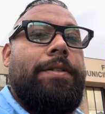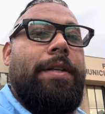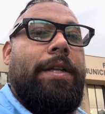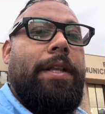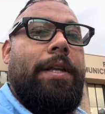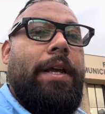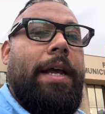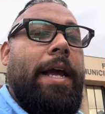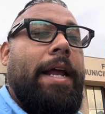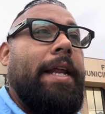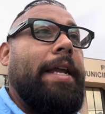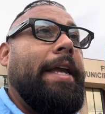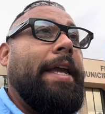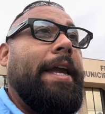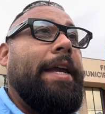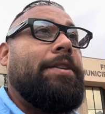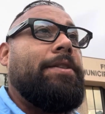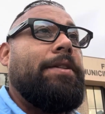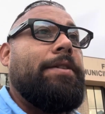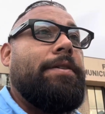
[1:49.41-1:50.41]

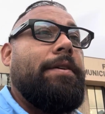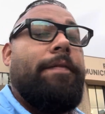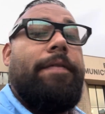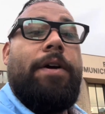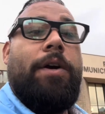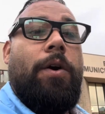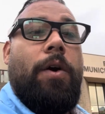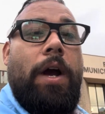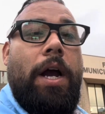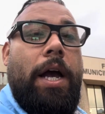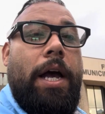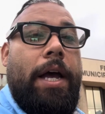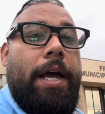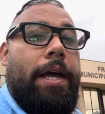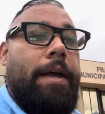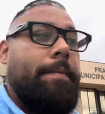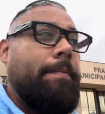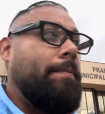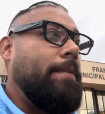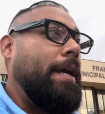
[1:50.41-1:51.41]
allegations of a
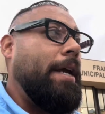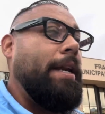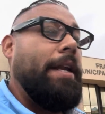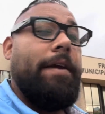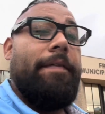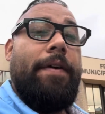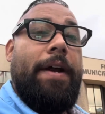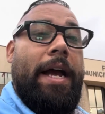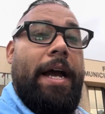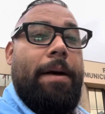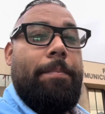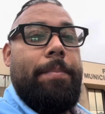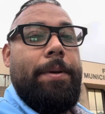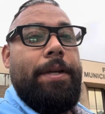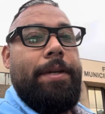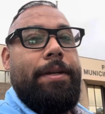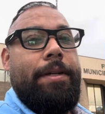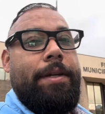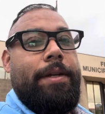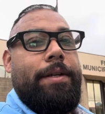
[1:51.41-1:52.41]
crime that never
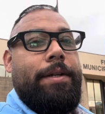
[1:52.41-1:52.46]
happened